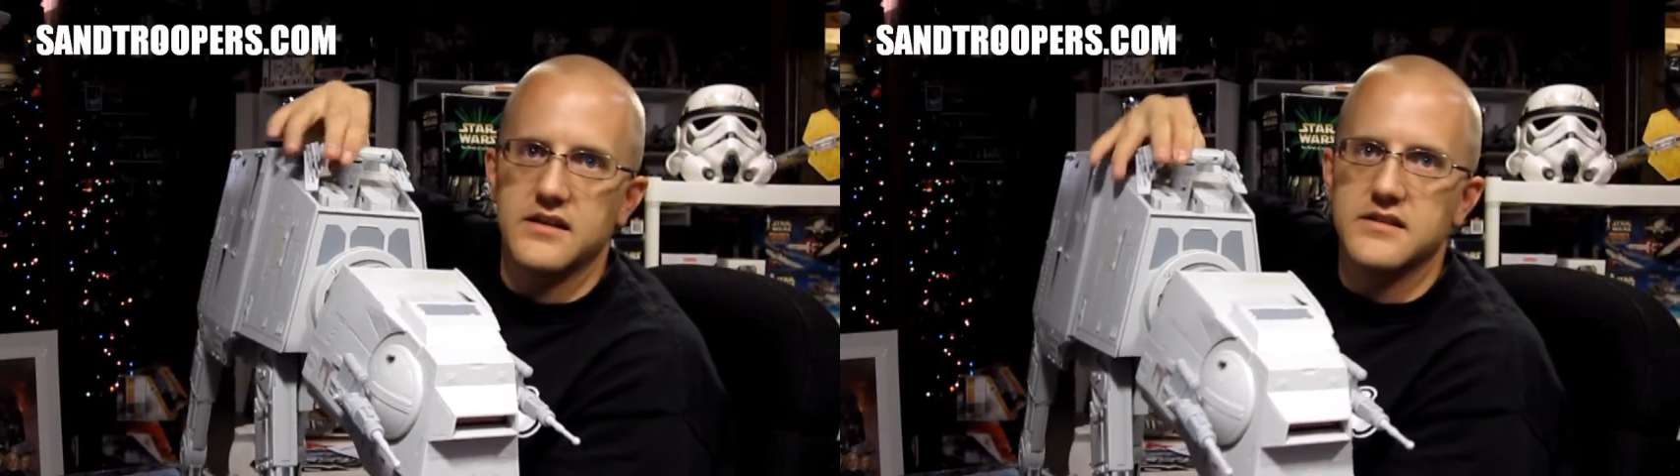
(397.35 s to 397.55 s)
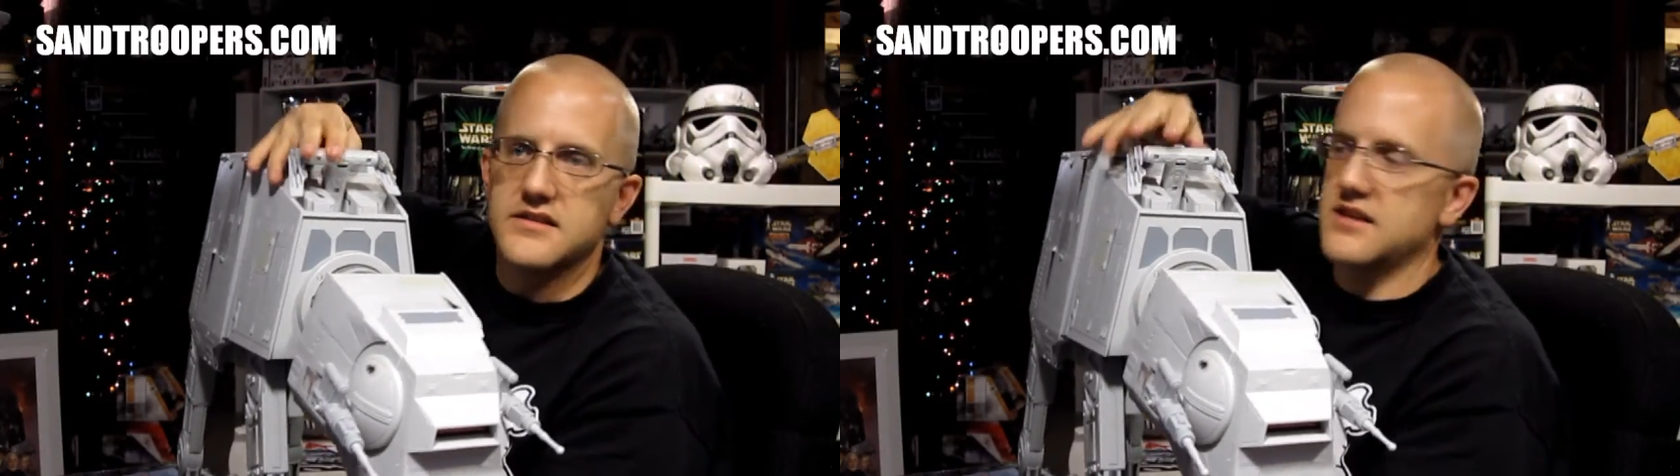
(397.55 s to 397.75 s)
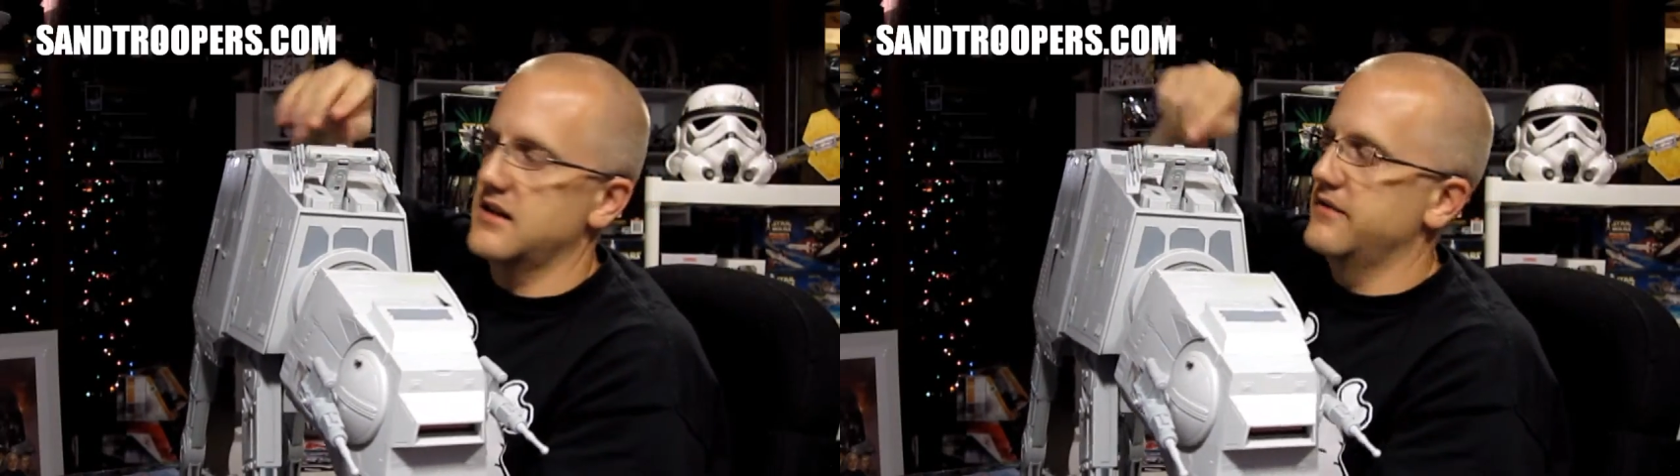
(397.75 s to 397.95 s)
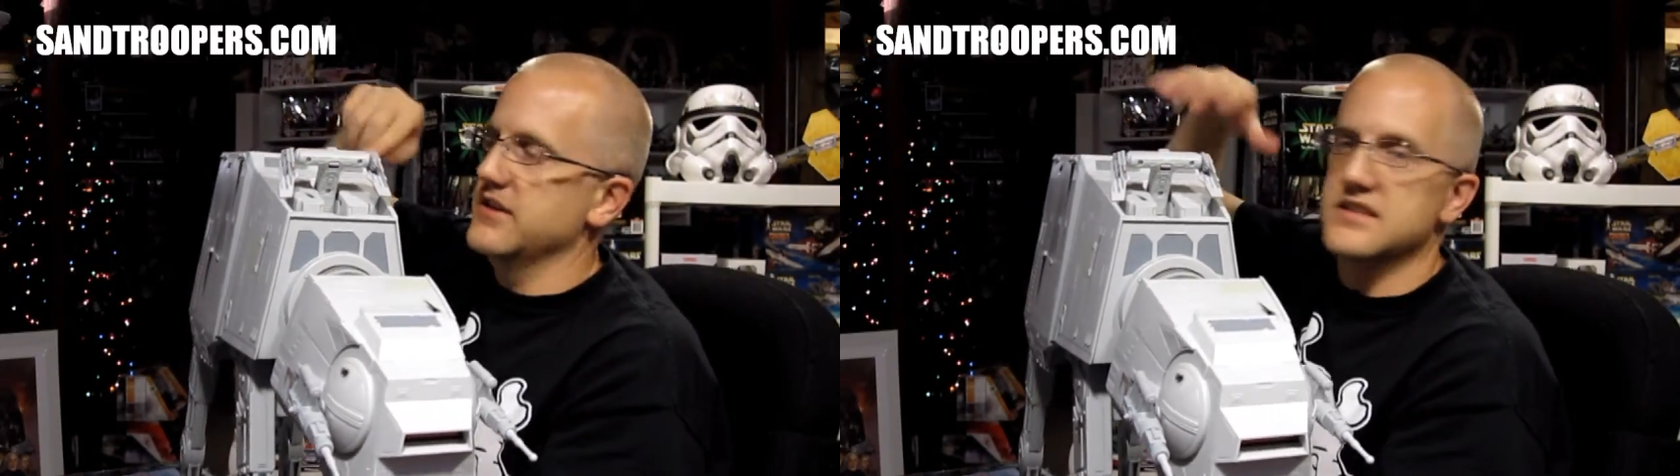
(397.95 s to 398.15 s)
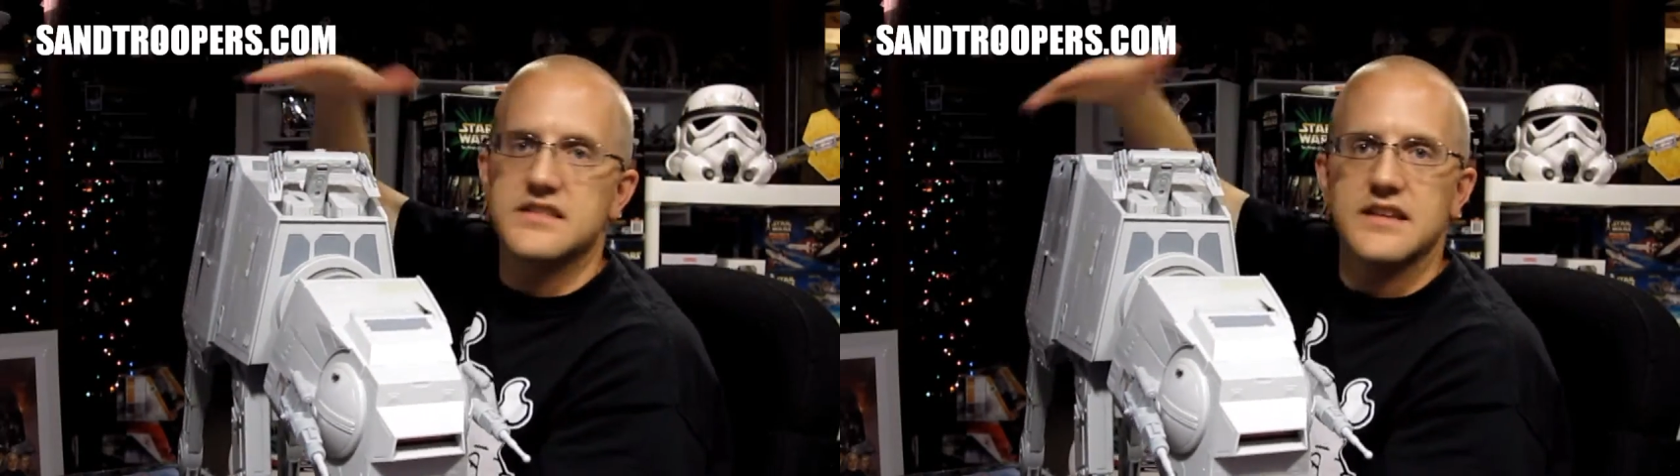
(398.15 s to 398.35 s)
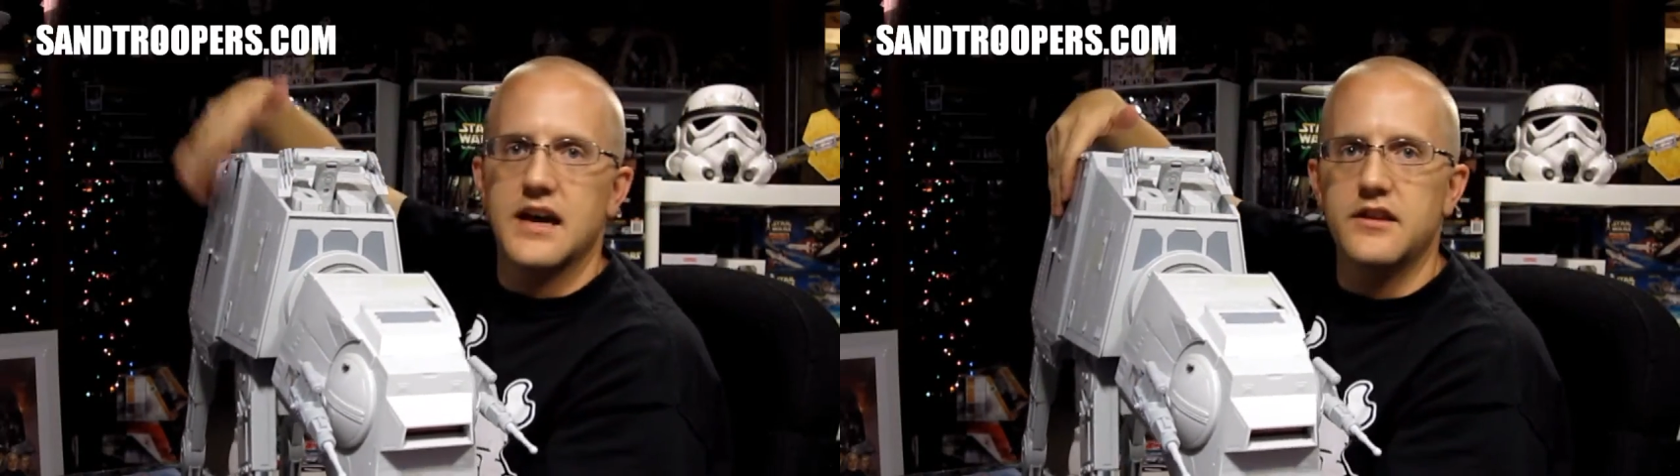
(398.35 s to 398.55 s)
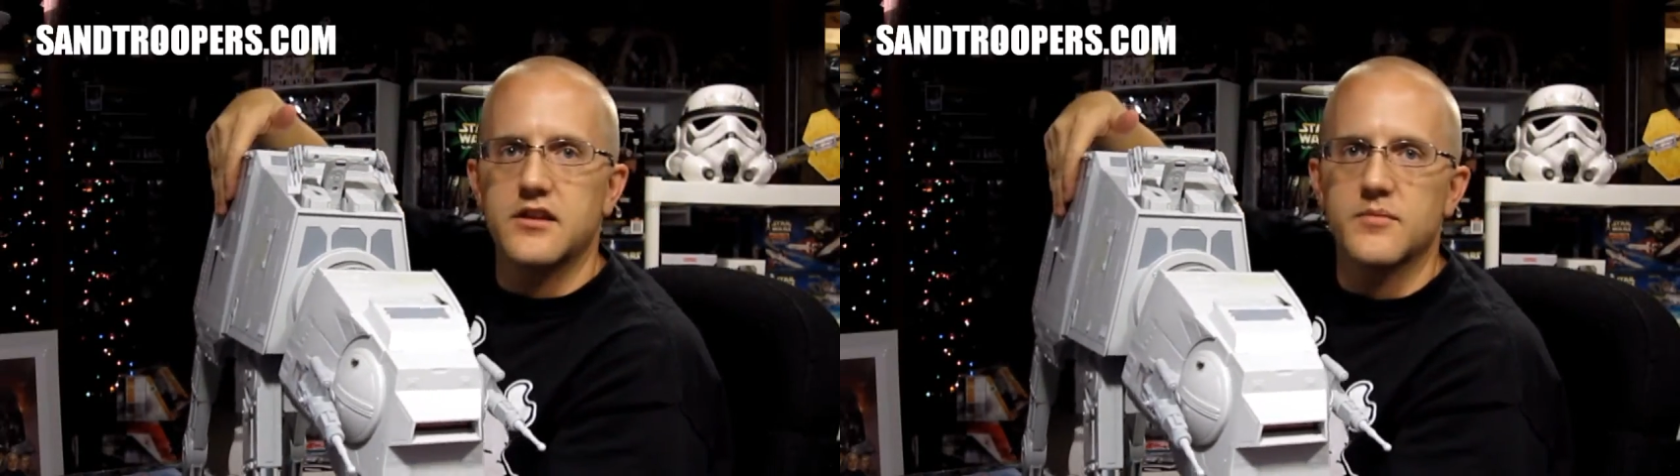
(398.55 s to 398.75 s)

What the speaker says: Instead of inside the